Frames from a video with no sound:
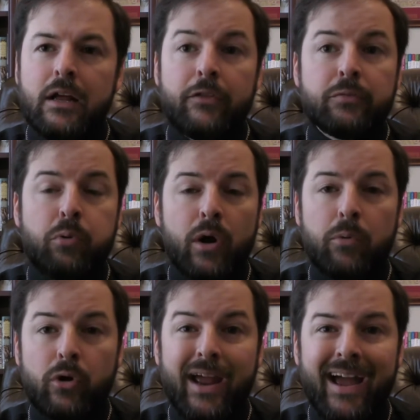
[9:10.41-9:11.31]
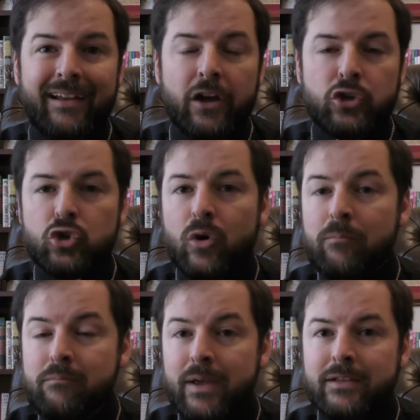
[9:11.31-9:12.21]
This prayer book had a
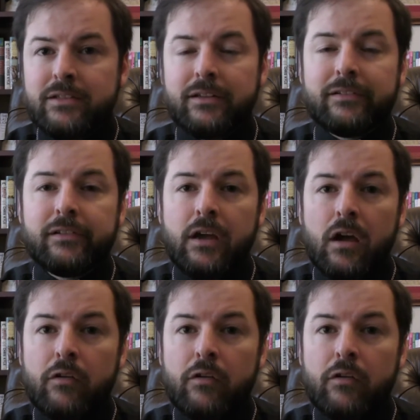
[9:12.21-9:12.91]
tremendous